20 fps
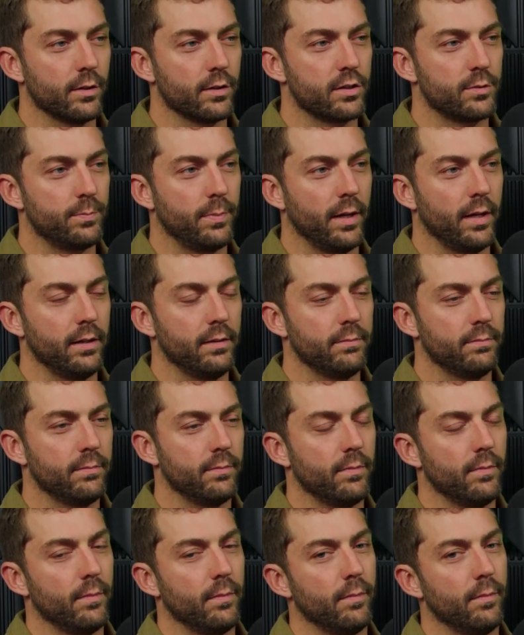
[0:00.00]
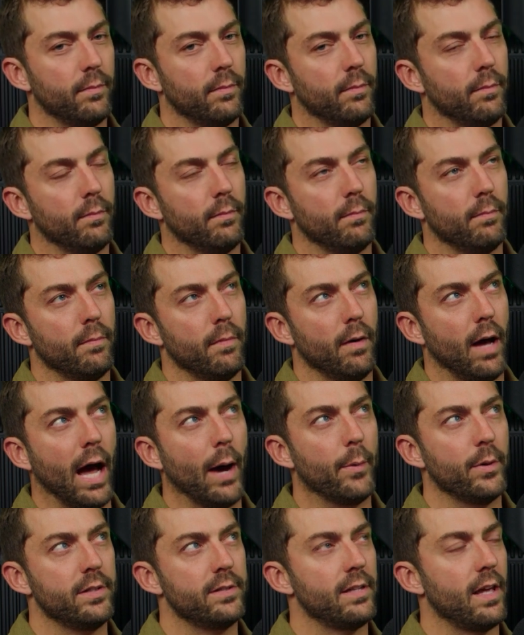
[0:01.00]
spent, I
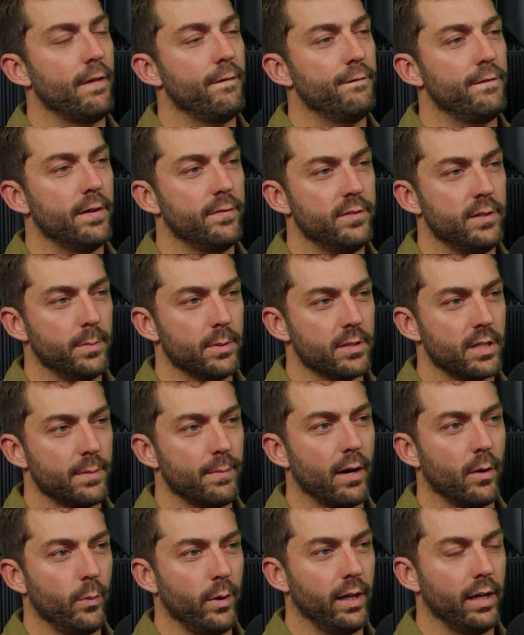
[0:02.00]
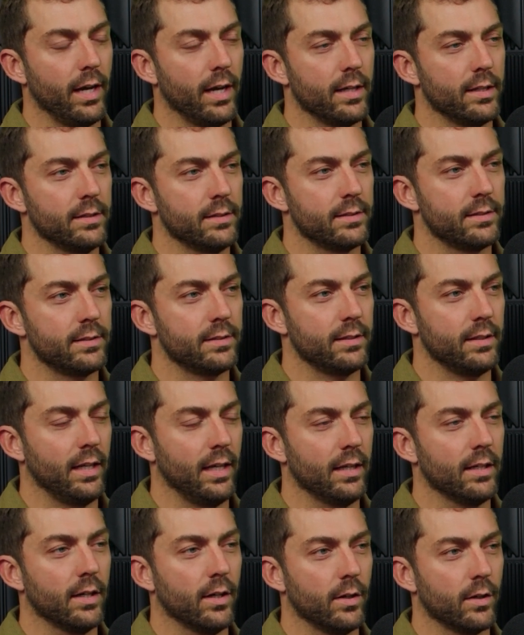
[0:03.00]
would say, 50% of my weekends
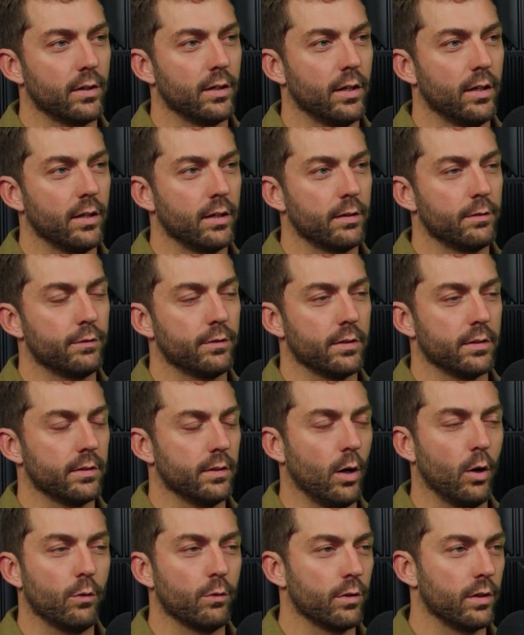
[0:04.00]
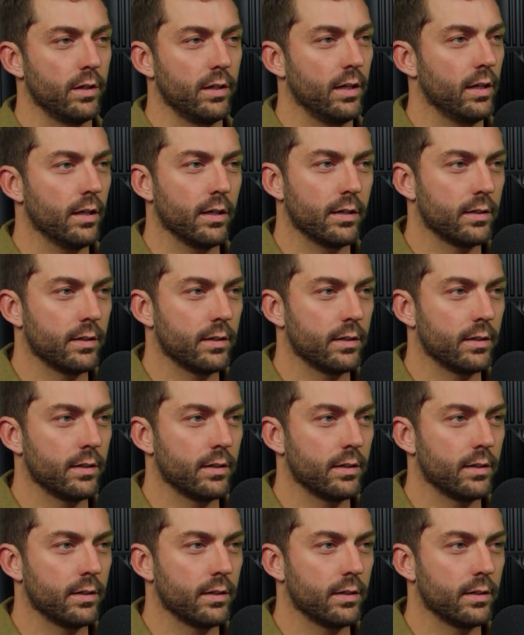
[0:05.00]
in Hong Kong for over a year.